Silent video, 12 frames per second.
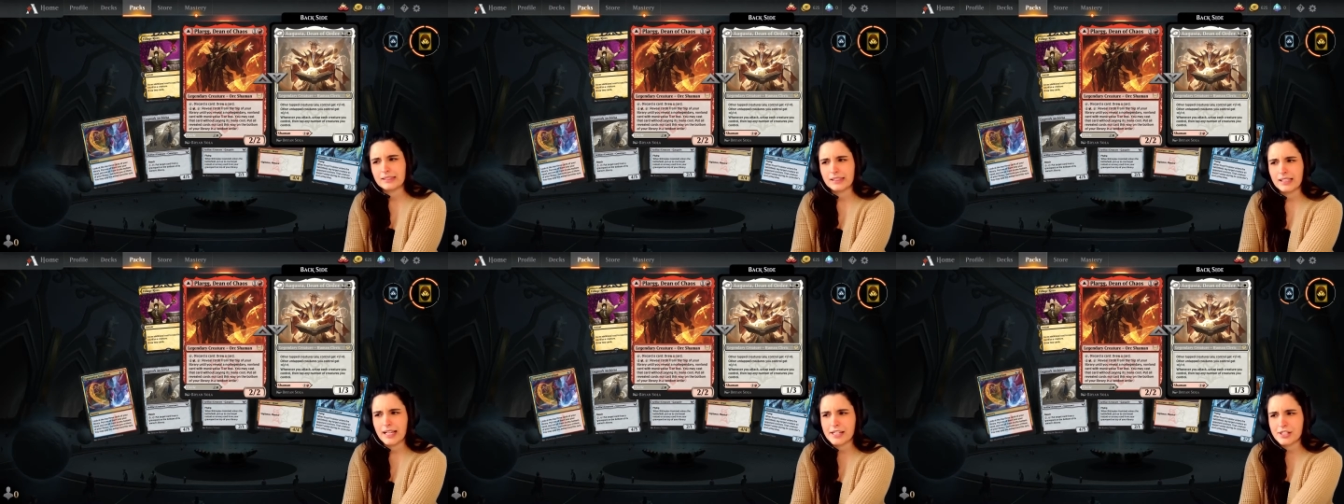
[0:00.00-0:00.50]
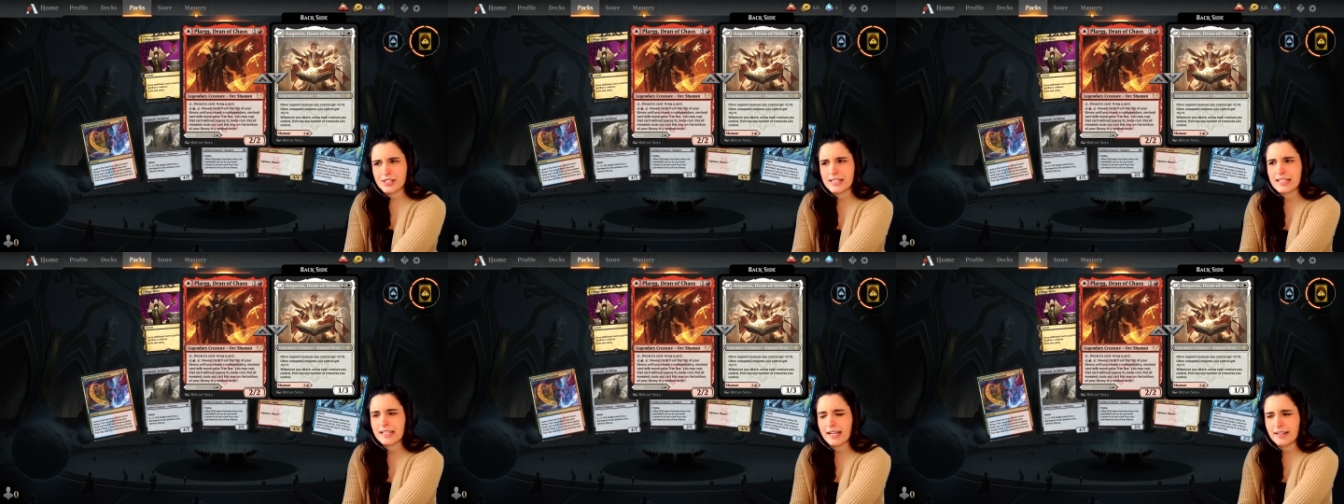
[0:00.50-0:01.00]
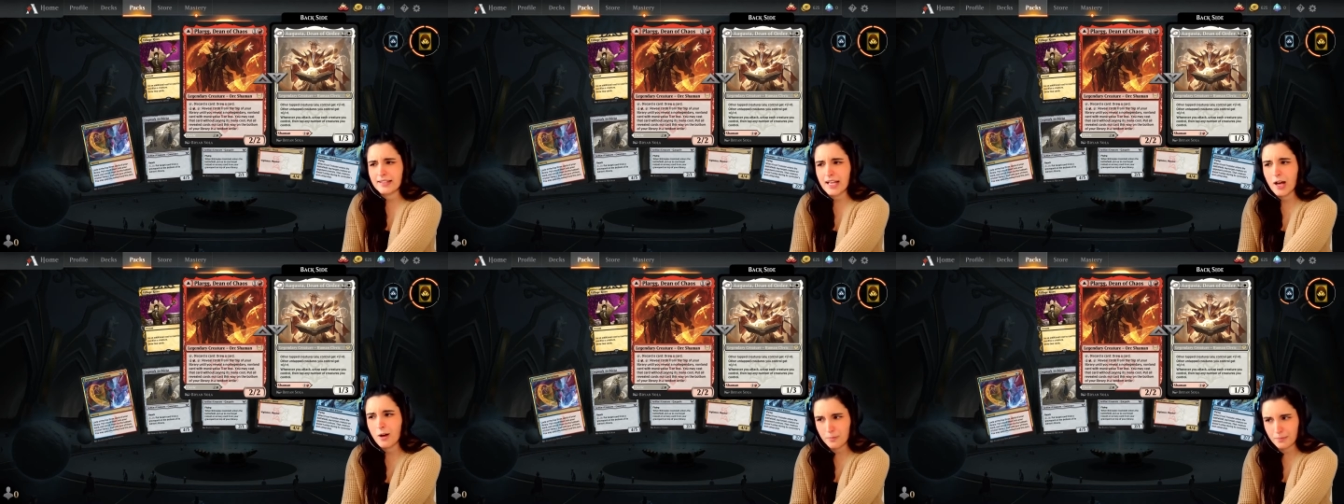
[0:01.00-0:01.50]
I could see that
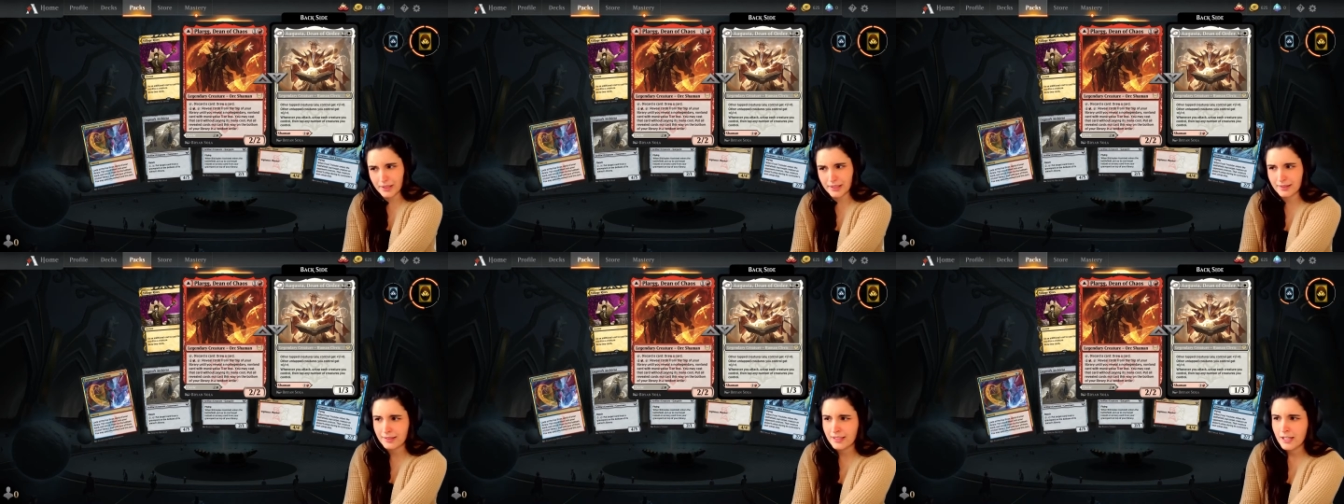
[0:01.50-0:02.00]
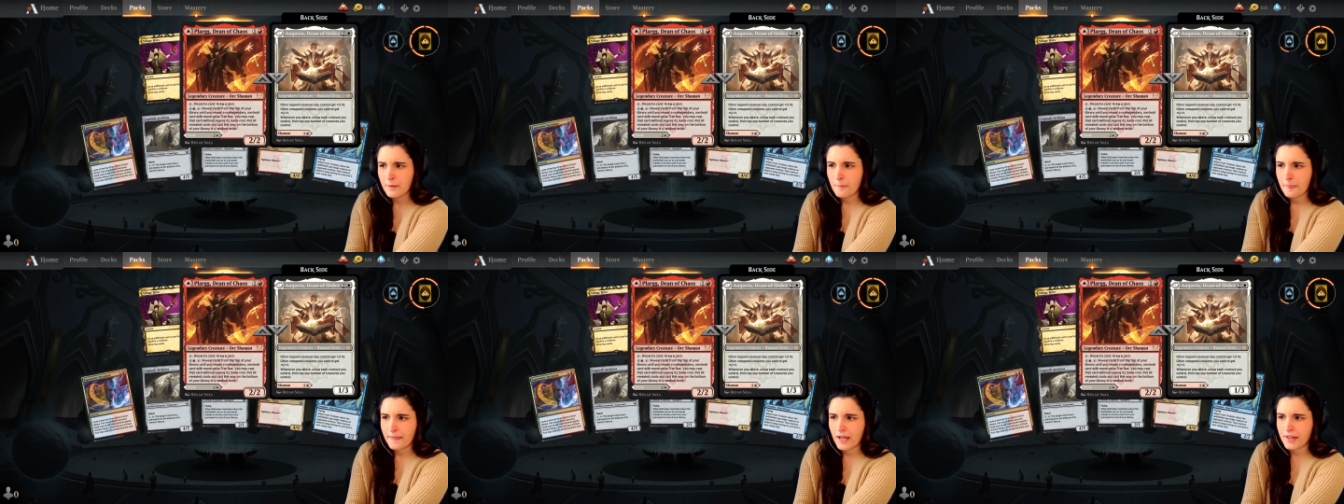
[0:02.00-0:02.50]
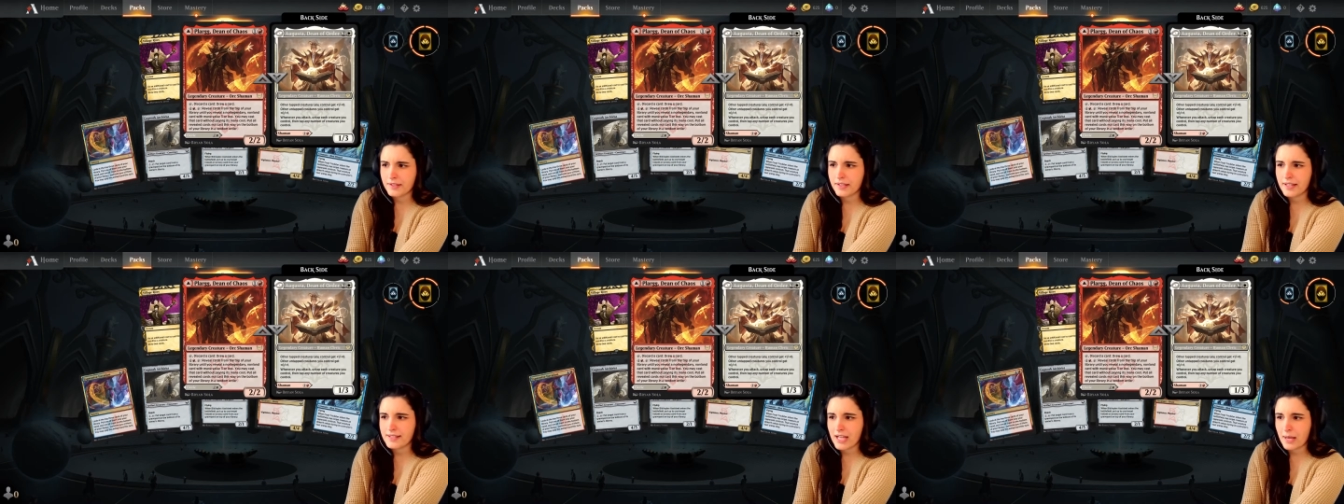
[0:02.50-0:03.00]
helping. Other
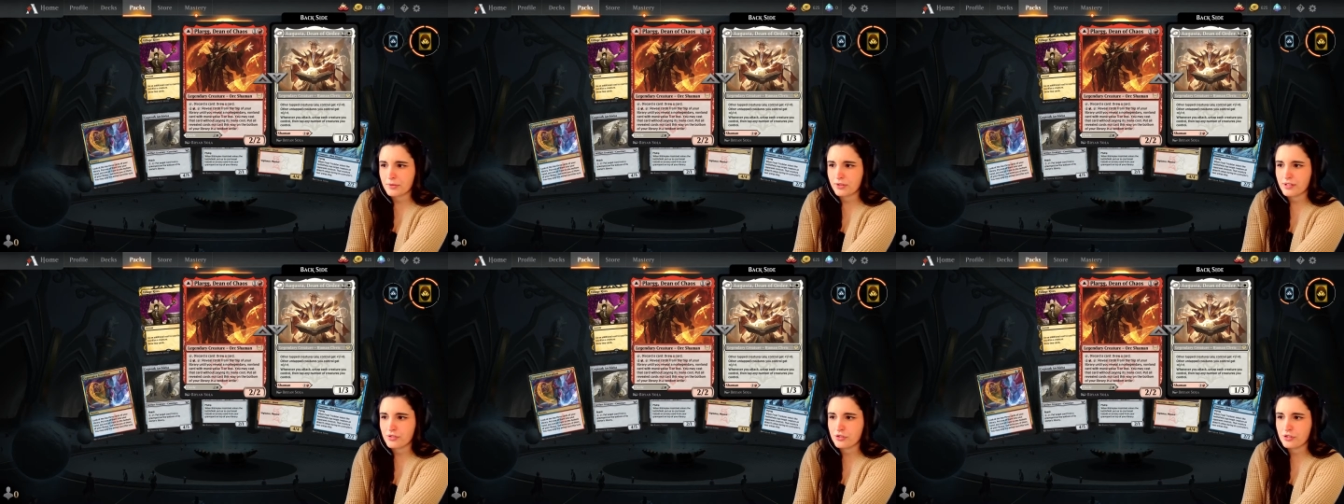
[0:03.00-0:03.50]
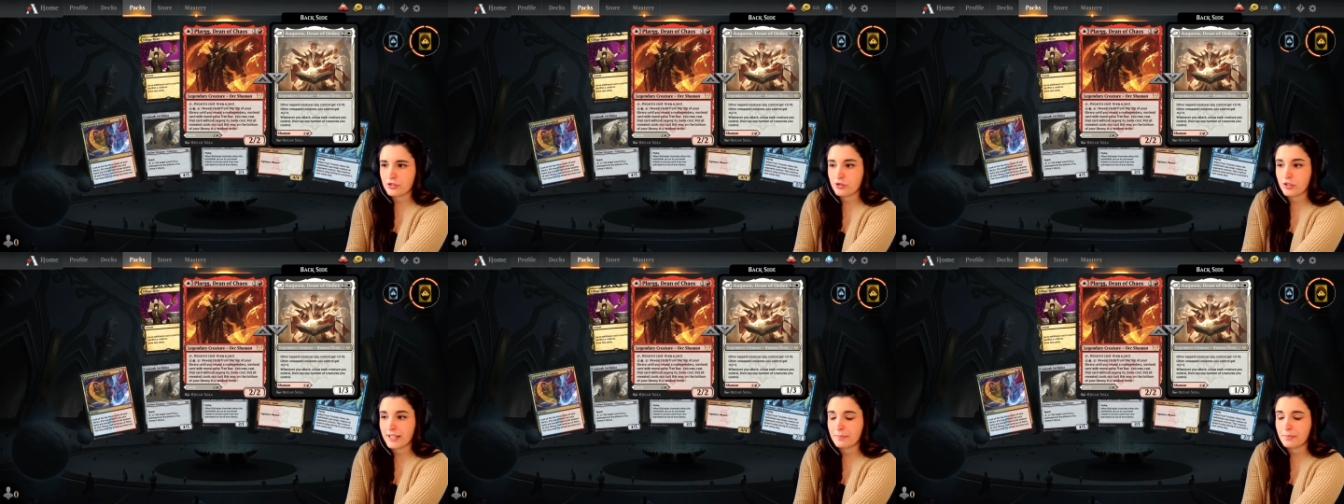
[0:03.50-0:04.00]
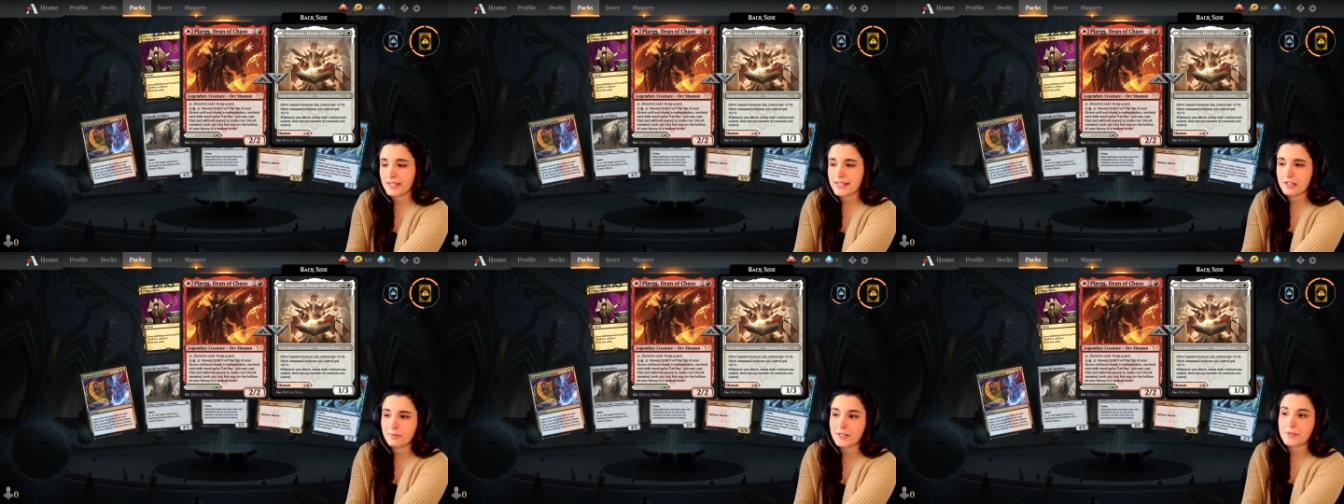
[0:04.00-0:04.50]
untapped creatures you control get
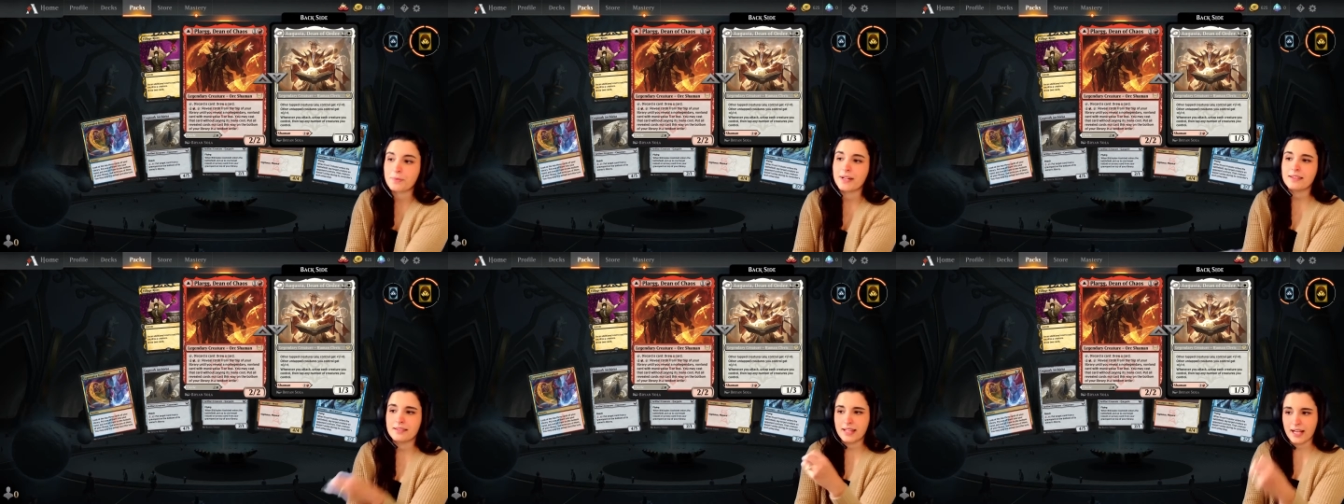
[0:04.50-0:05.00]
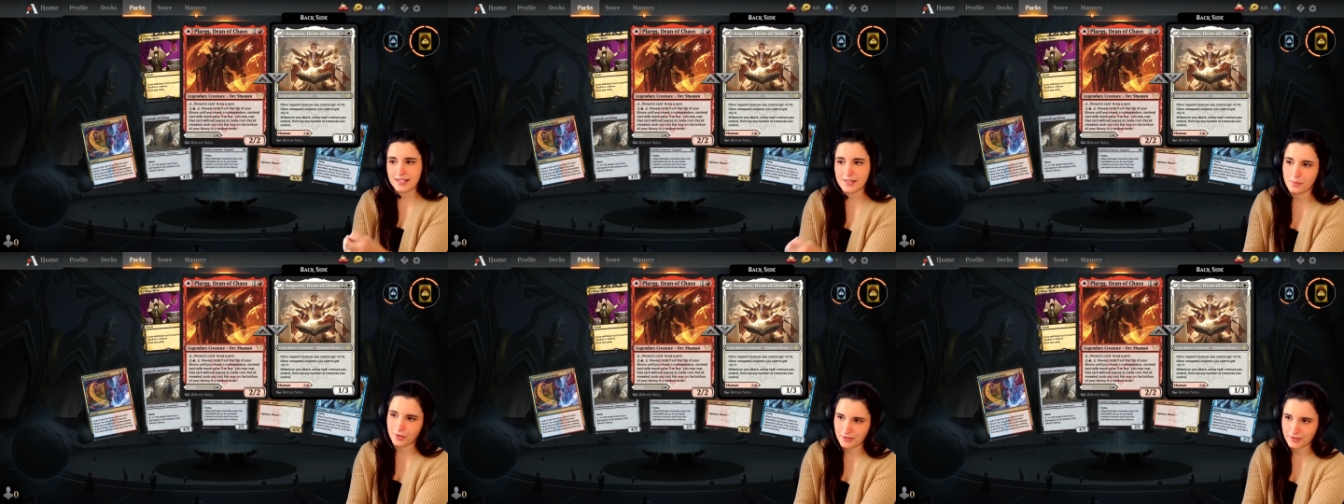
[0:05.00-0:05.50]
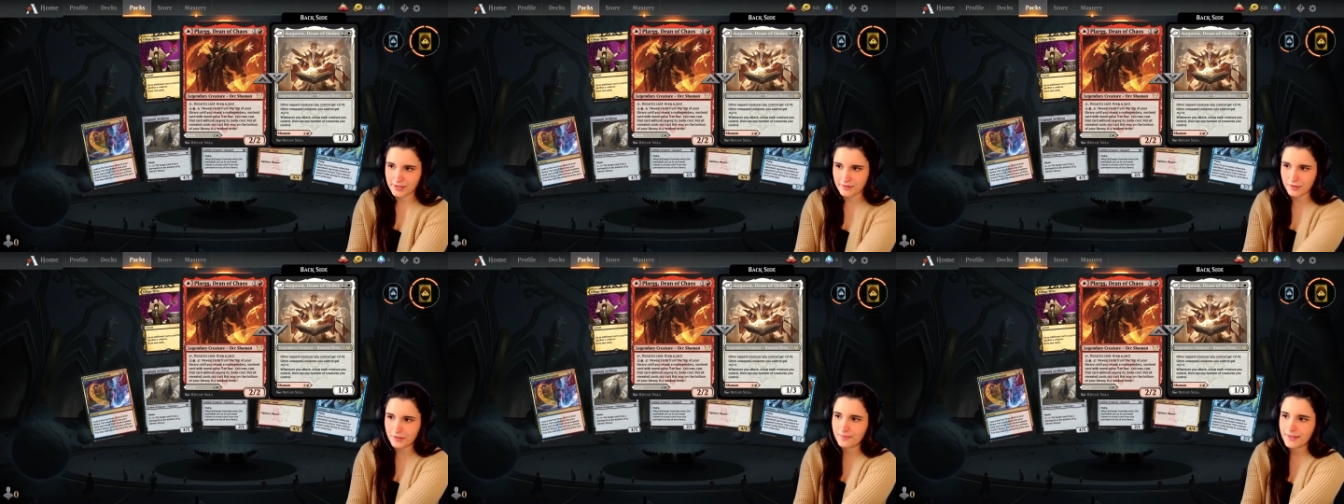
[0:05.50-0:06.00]
+0/+1. That's more
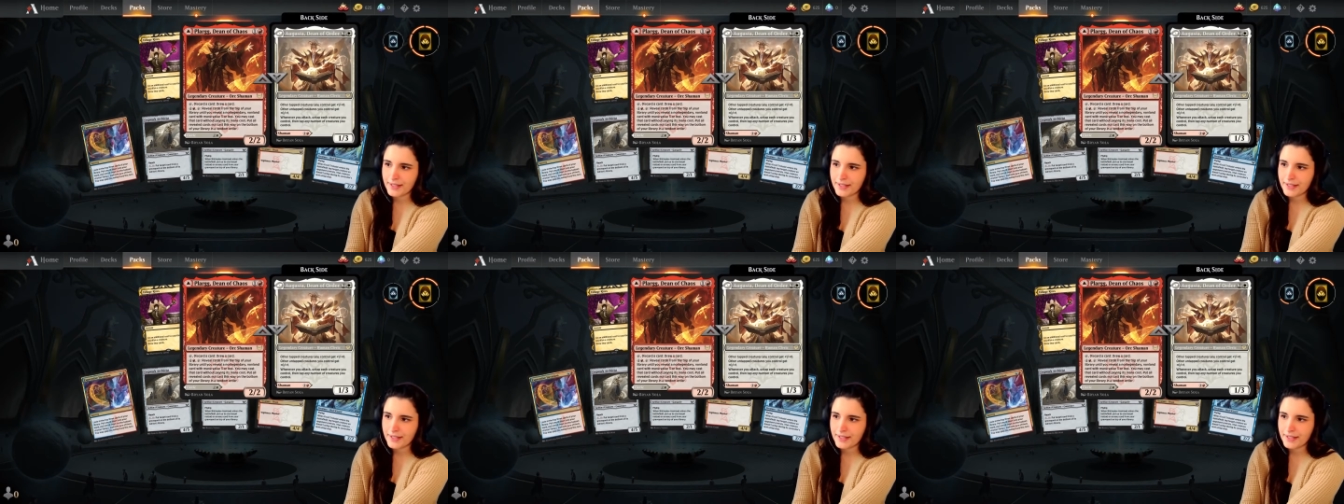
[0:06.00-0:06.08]
useful.